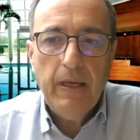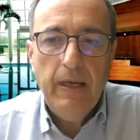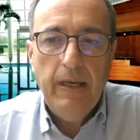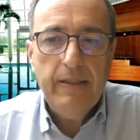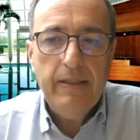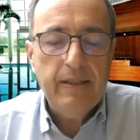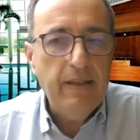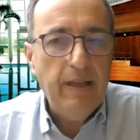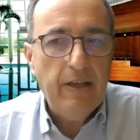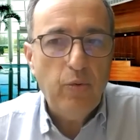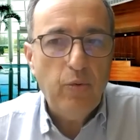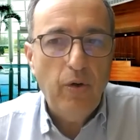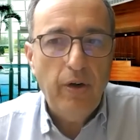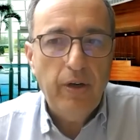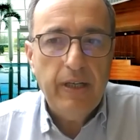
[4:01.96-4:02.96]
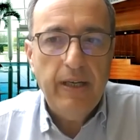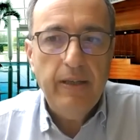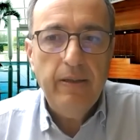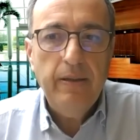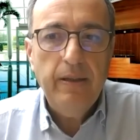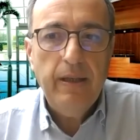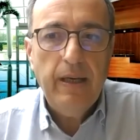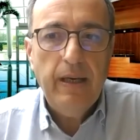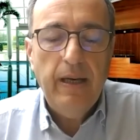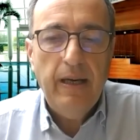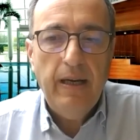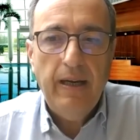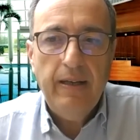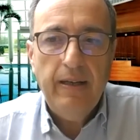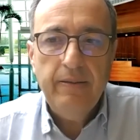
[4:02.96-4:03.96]
it's networking,
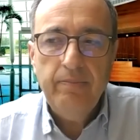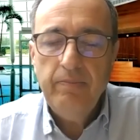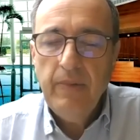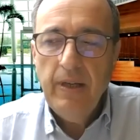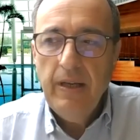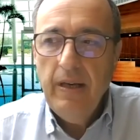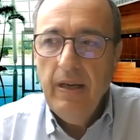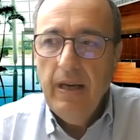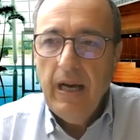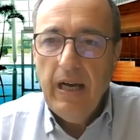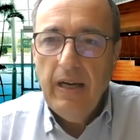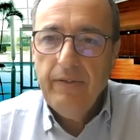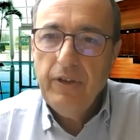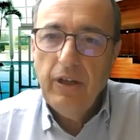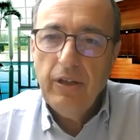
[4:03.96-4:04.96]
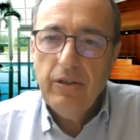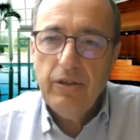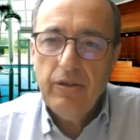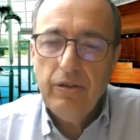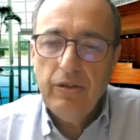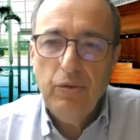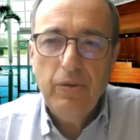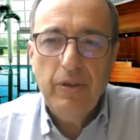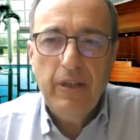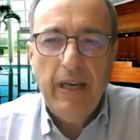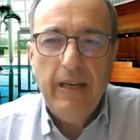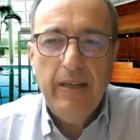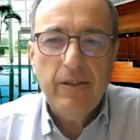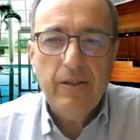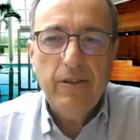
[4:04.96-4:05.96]
and I've got two
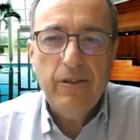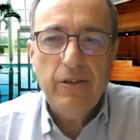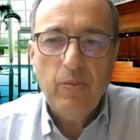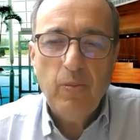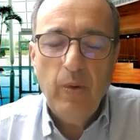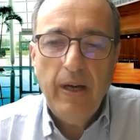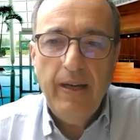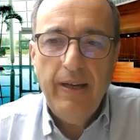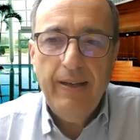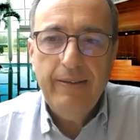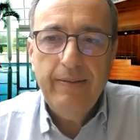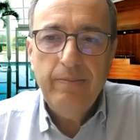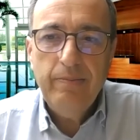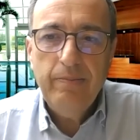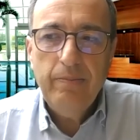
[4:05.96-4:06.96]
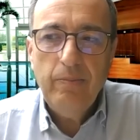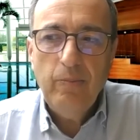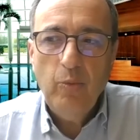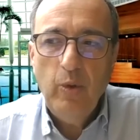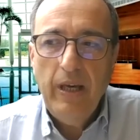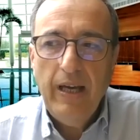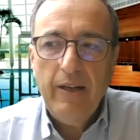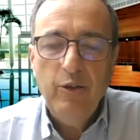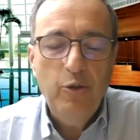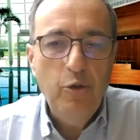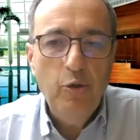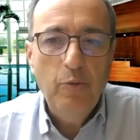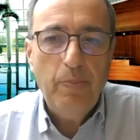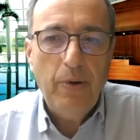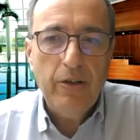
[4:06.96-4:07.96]
cases when we had
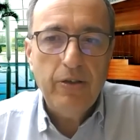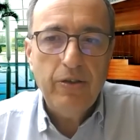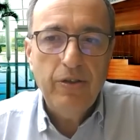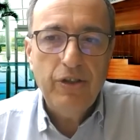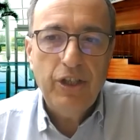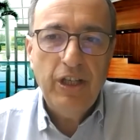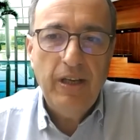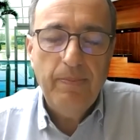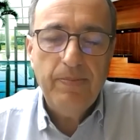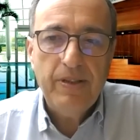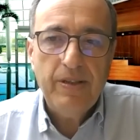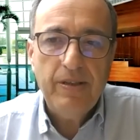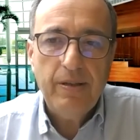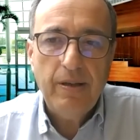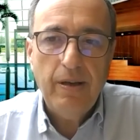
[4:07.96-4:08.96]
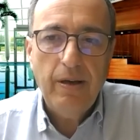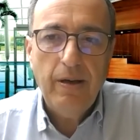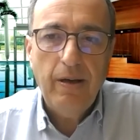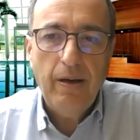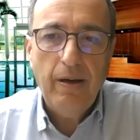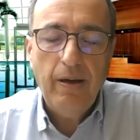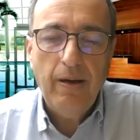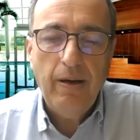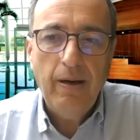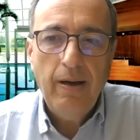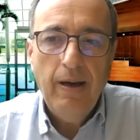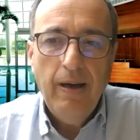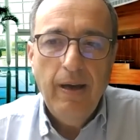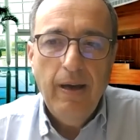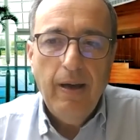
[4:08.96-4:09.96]
new partnerships
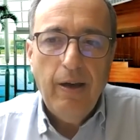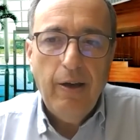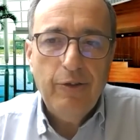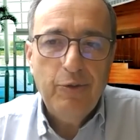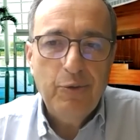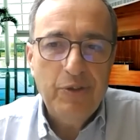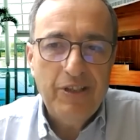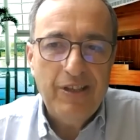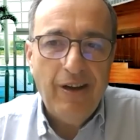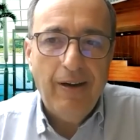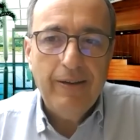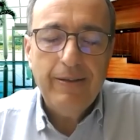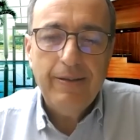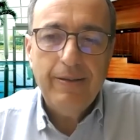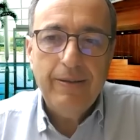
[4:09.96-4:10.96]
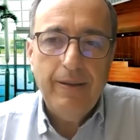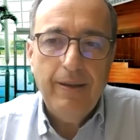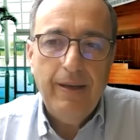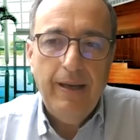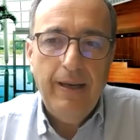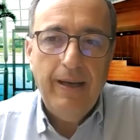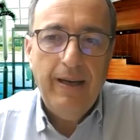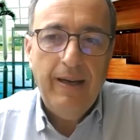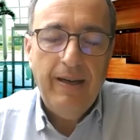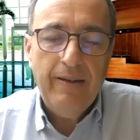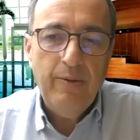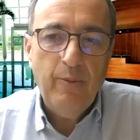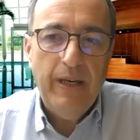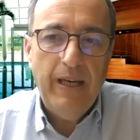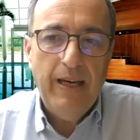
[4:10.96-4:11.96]
to start,
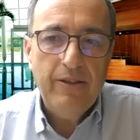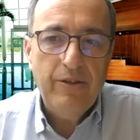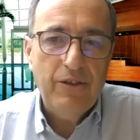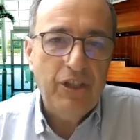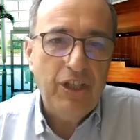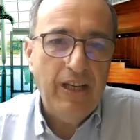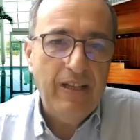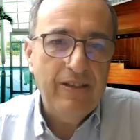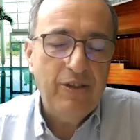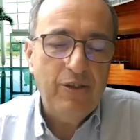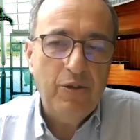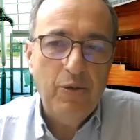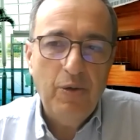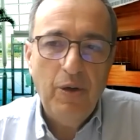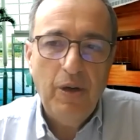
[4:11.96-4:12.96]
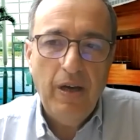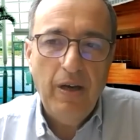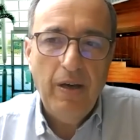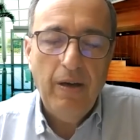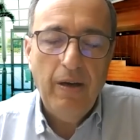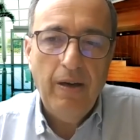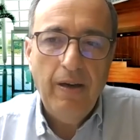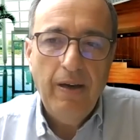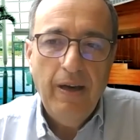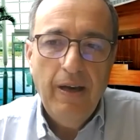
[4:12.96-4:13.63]
and we had the chance to